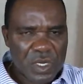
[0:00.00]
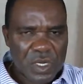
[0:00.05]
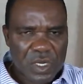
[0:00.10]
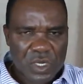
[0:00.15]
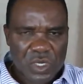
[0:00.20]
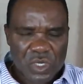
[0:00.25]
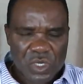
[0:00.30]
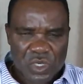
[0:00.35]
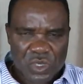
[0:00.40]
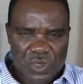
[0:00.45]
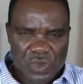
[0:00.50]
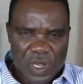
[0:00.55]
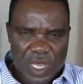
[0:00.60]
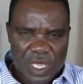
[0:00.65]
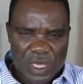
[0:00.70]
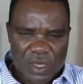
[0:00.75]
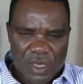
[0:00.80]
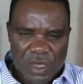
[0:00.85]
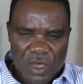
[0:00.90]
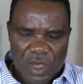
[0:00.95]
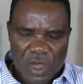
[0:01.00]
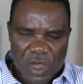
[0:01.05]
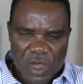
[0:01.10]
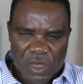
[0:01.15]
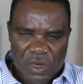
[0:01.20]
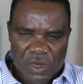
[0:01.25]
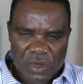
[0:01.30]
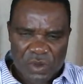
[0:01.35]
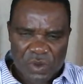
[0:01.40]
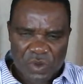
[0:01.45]
straight
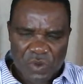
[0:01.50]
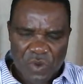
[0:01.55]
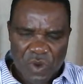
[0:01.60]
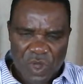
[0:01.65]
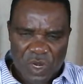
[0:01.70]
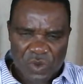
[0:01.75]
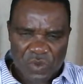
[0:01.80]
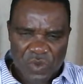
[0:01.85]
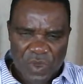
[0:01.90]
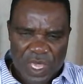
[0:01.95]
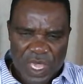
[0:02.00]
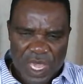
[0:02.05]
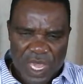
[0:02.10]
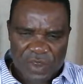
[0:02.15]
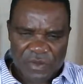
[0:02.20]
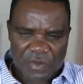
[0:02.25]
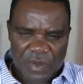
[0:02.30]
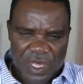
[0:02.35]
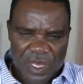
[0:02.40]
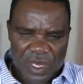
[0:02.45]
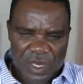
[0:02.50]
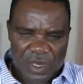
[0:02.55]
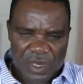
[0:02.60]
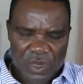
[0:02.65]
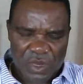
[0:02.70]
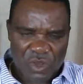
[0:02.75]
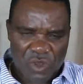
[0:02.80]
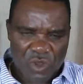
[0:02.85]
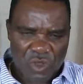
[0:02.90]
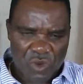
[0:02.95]
on what we have been
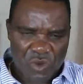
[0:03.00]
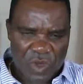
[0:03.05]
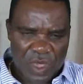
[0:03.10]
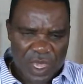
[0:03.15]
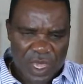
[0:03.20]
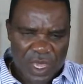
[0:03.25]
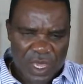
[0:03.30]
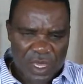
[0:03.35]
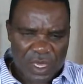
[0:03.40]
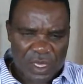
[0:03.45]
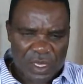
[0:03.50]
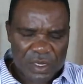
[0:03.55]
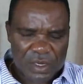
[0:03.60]
doing